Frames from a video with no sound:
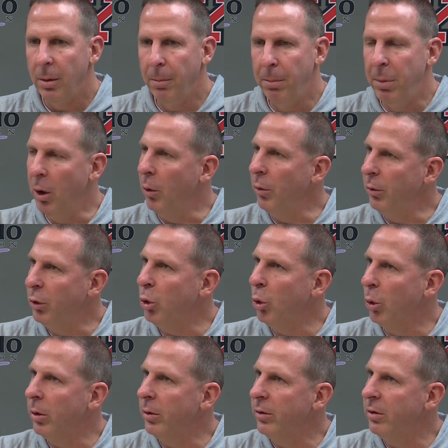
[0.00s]
build
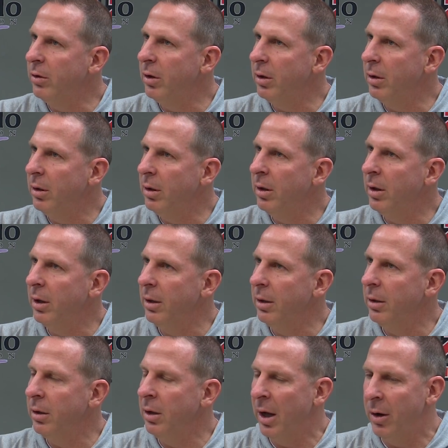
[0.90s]
towards
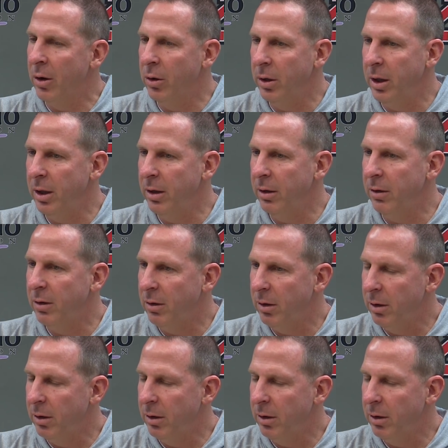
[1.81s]
not only the